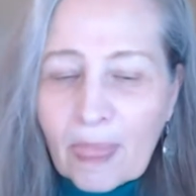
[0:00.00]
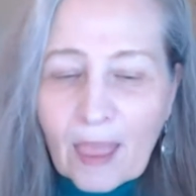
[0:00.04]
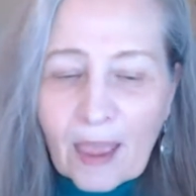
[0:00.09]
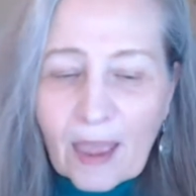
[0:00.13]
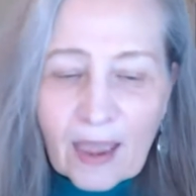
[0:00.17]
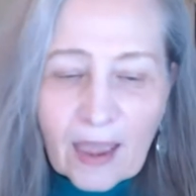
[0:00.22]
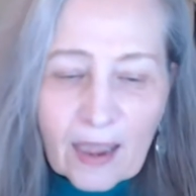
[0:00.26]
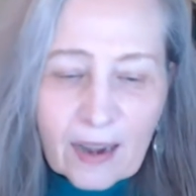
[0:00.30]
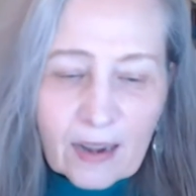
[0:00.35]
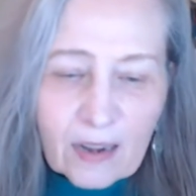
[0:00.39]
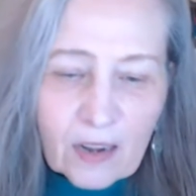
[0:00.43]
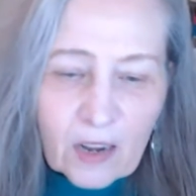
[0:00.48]

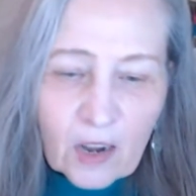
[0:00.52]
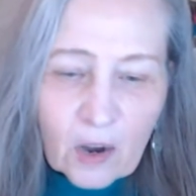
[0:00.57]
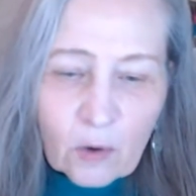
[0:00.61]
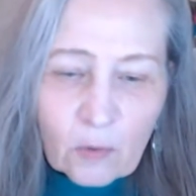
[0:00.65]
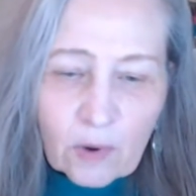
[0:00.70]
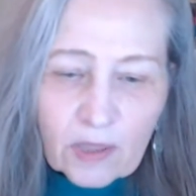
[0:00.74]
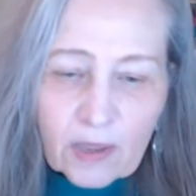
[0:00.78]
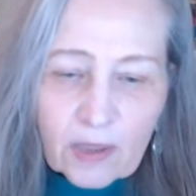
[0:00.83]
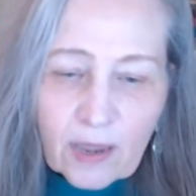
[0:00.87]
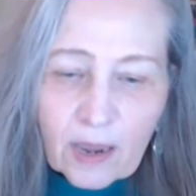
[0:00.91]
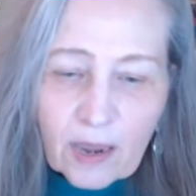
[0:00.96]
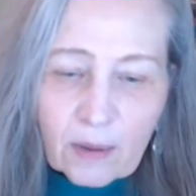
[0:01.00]
And,
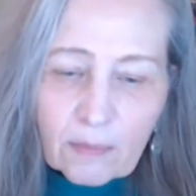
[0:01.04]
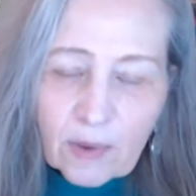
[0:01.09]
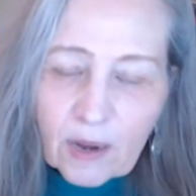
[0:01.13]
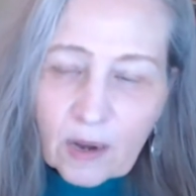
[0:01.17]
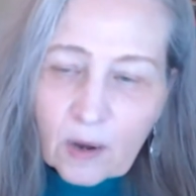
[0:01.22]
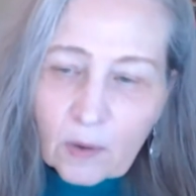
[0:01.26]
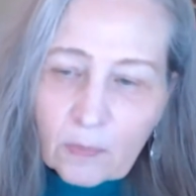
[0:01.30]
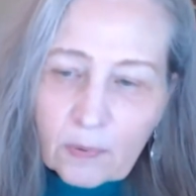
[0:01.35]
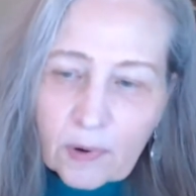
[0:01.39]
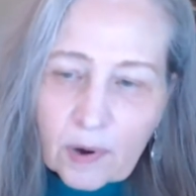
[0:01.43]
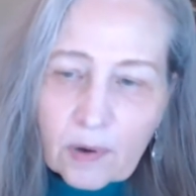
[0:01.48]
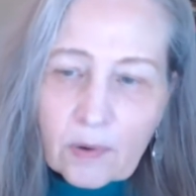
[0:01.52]
with Ken
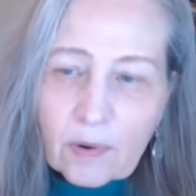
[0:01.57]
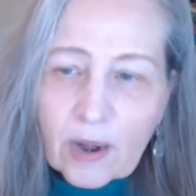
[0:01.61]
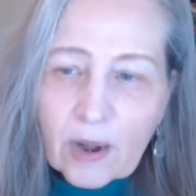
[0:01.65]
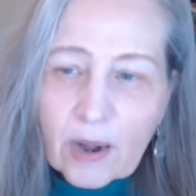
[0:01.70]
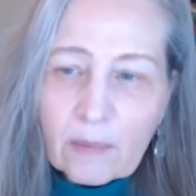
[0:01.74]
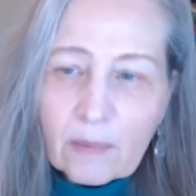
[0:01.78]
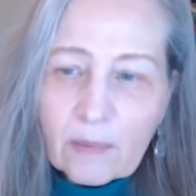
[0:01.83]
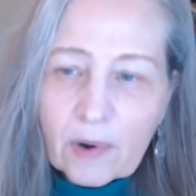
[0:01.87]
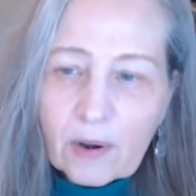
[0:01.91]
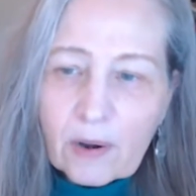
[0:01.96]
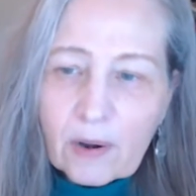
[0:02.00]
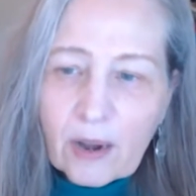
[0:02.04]
being a
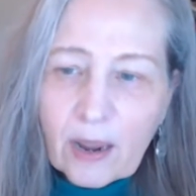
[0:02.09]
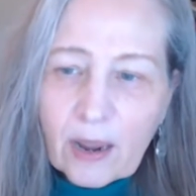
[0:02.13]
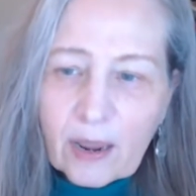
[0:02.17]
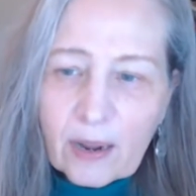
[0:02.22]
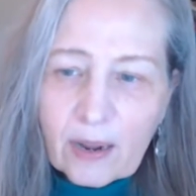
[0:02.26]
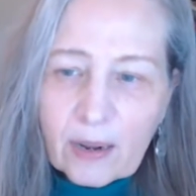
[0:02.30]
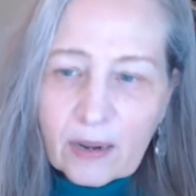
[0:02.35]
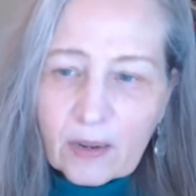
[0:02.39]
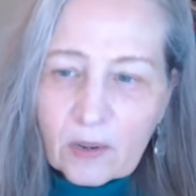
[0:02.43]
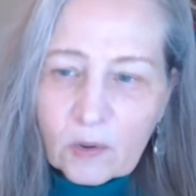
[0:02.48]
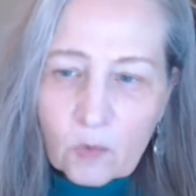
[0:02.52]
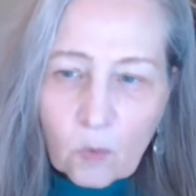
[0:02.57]
programmer
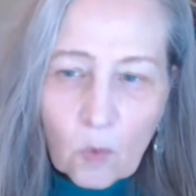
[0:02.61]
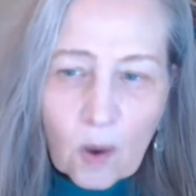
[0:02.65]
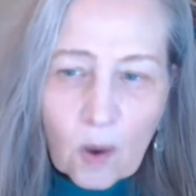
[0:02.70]
and his